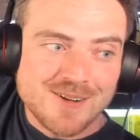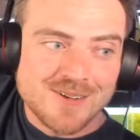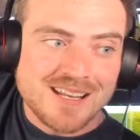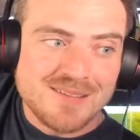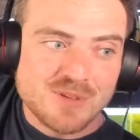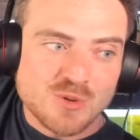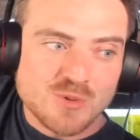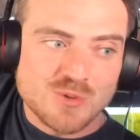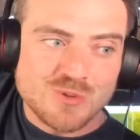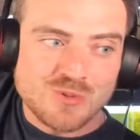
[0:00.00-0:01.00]
already,
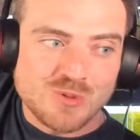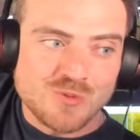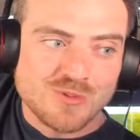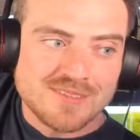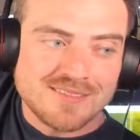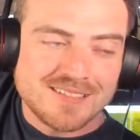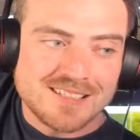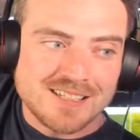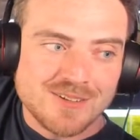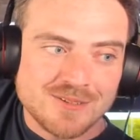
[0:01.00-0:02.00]

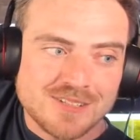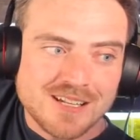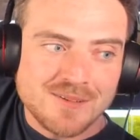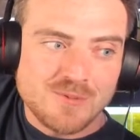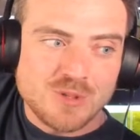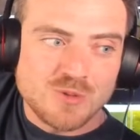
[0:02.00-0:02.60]
because it knows that